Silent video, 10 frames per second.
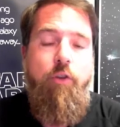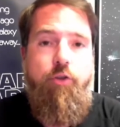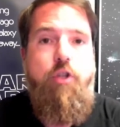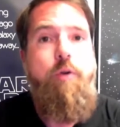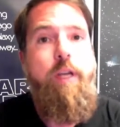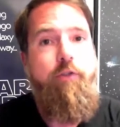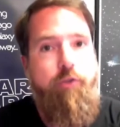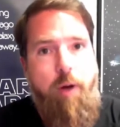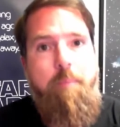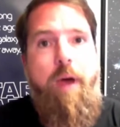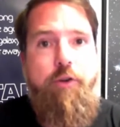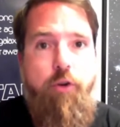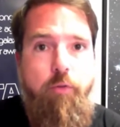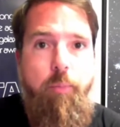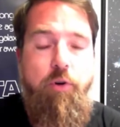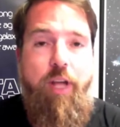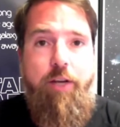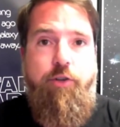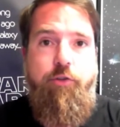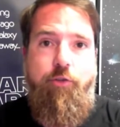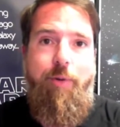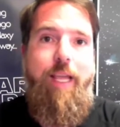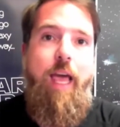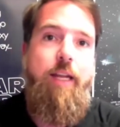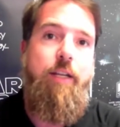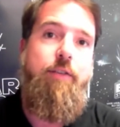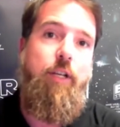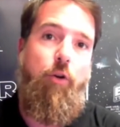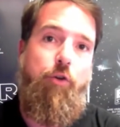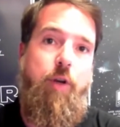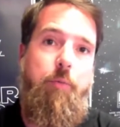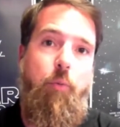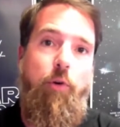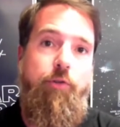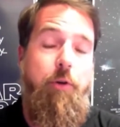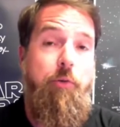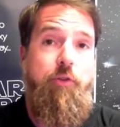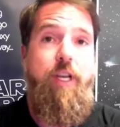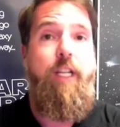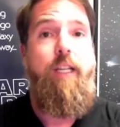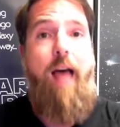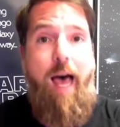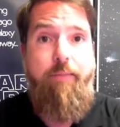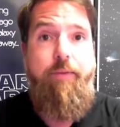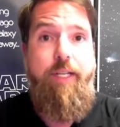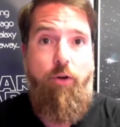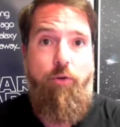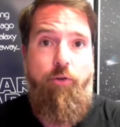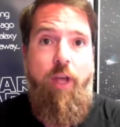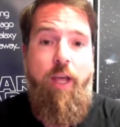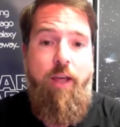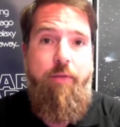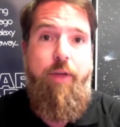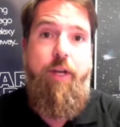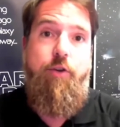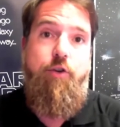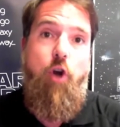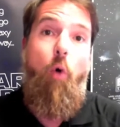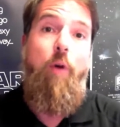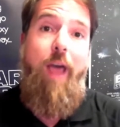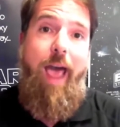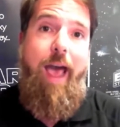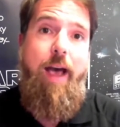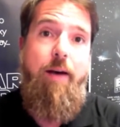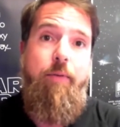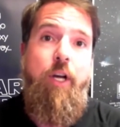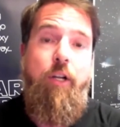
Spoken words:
So you get some measure of protection. So again, in dealerships, we're still seeing a lot of dealers that don't have